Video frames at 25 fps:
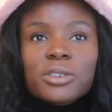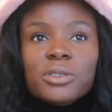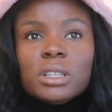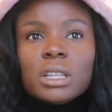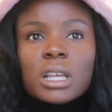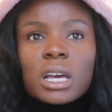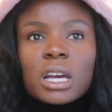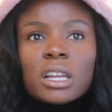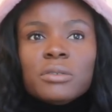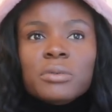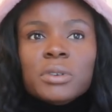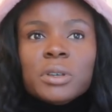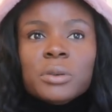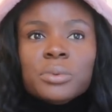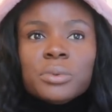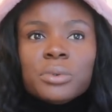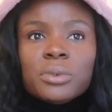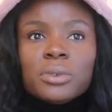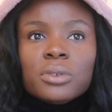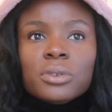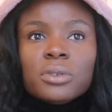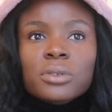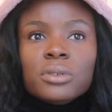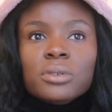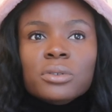A lot of
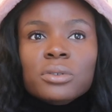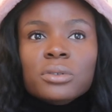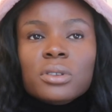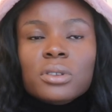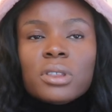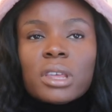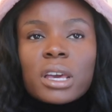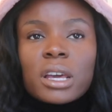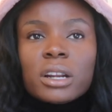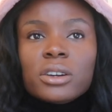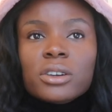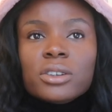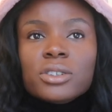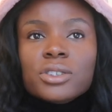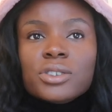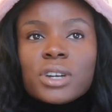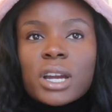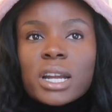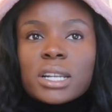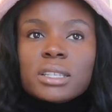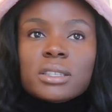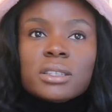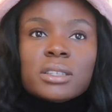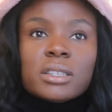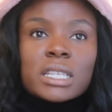people that are
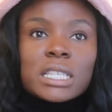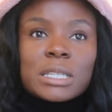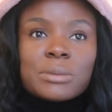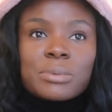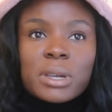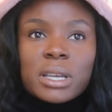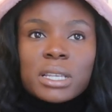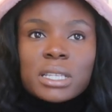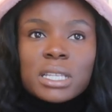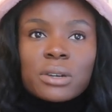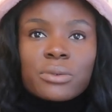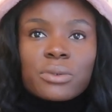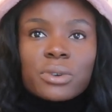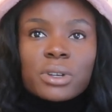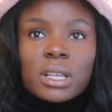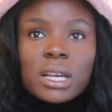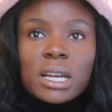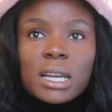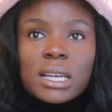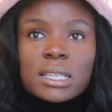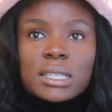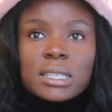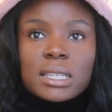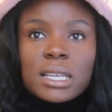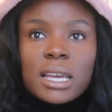attracted to this space, I
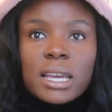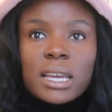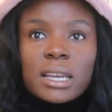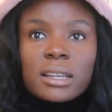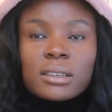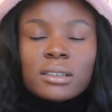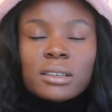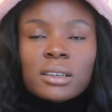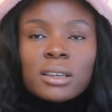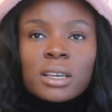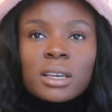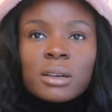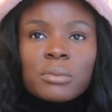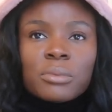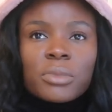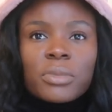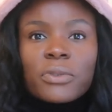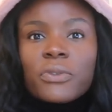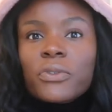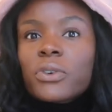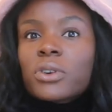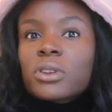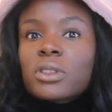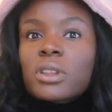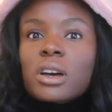realize that
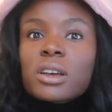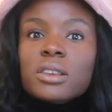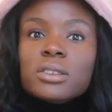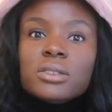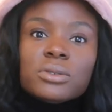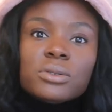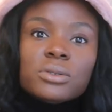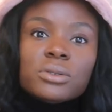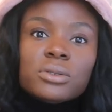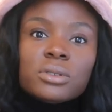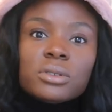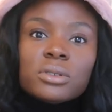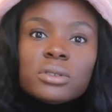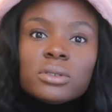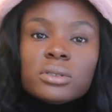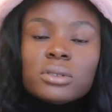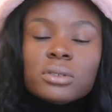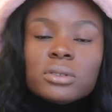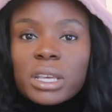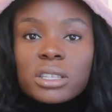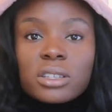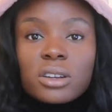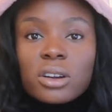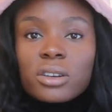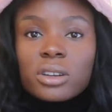for law school,
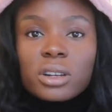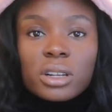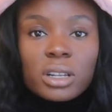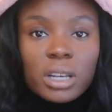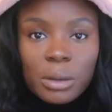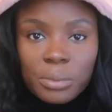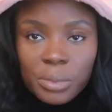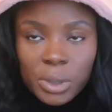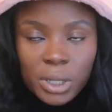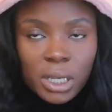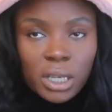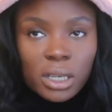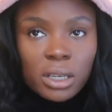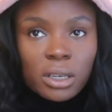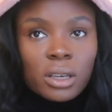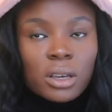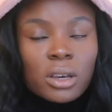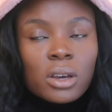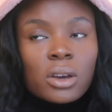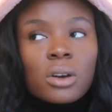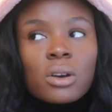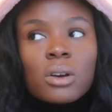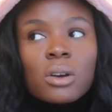they started a company.